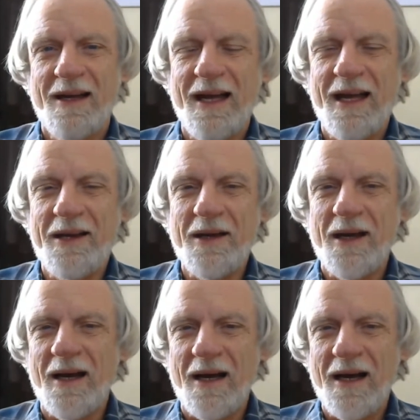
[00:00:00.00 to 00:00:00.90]
And
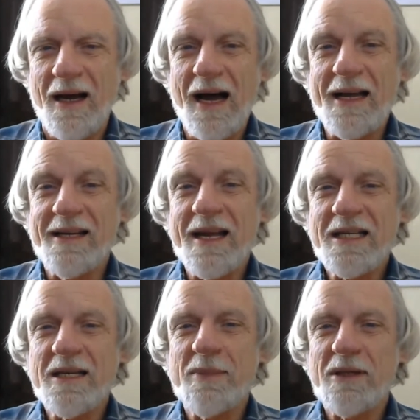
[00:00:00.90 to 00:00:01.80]
I'd
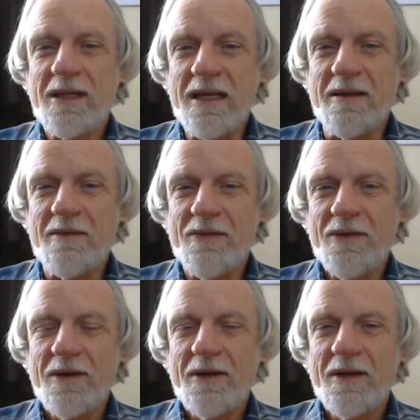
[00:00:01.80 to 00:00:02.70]
like to believe
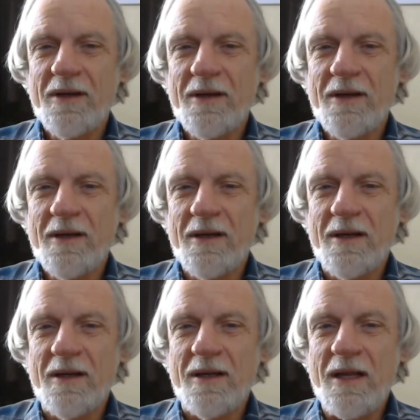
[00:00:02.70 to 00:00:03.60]

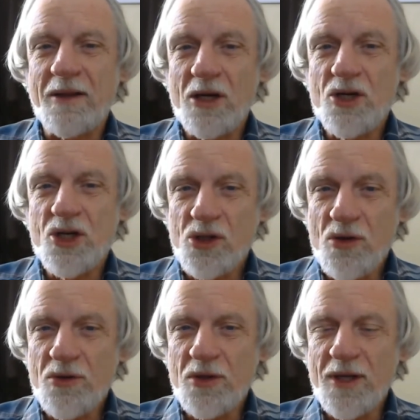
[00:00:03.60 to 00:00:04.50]
that there's
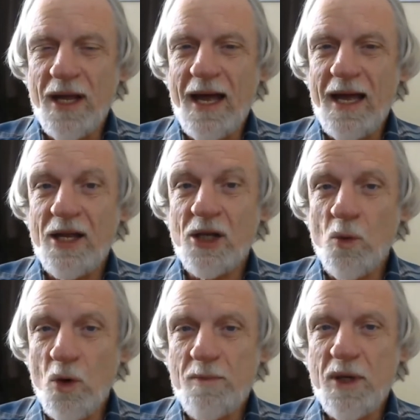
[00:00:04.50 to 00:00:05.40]
truth in that, and there
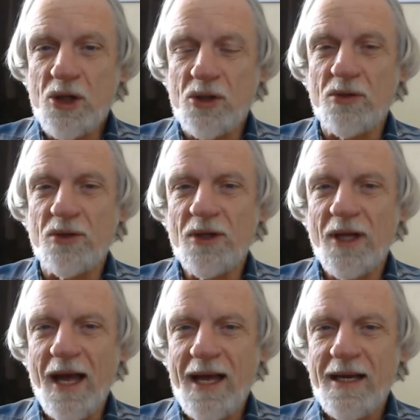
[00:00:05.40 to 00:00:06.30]
would be truth in
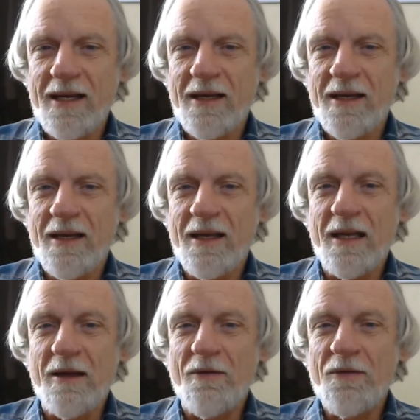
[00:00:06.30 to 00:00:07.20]
that
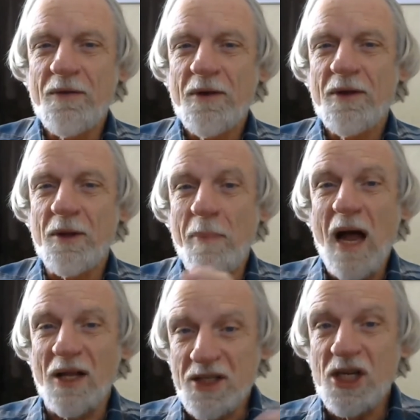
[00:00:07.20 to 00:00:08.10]
if the
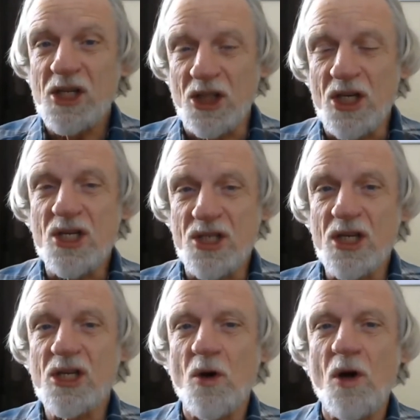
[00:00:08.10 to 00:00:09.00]
politicians
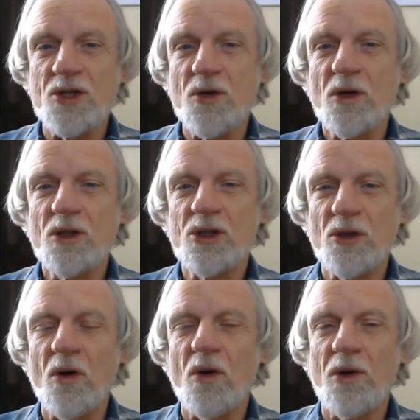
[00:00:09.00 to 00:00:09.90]
didn't also
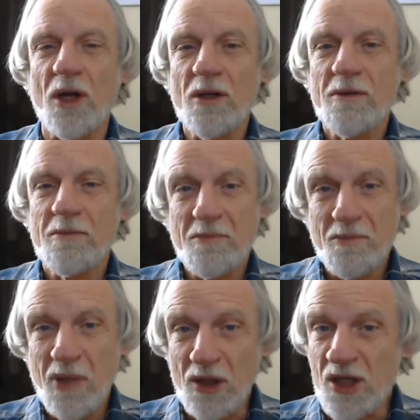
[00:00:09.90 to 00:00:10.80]
control the
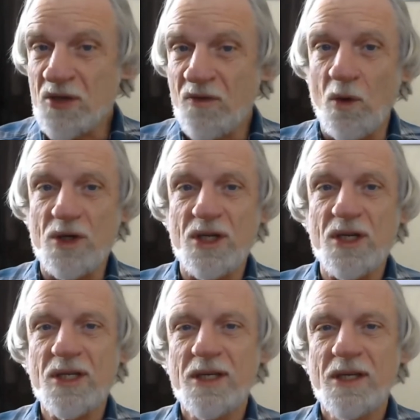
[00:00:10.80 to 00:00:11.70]
police
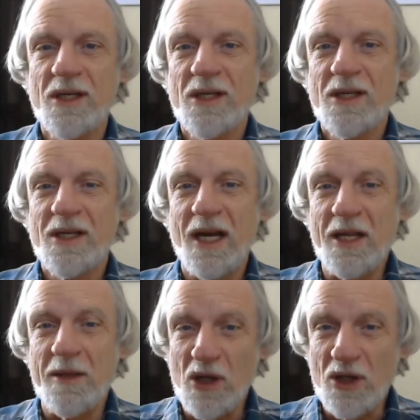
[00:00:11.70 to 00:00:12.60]
forces
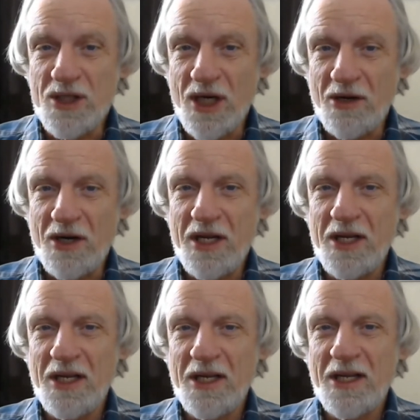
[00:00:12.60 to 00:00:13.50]
and the military
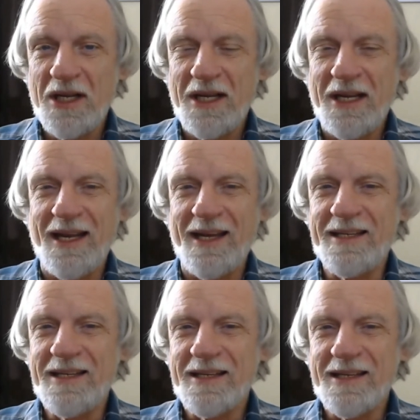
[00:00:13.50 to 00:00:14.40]

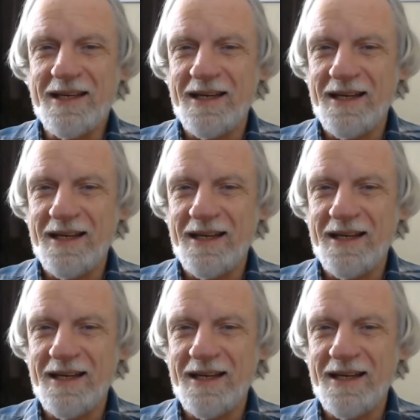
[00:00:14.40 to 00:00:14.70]
and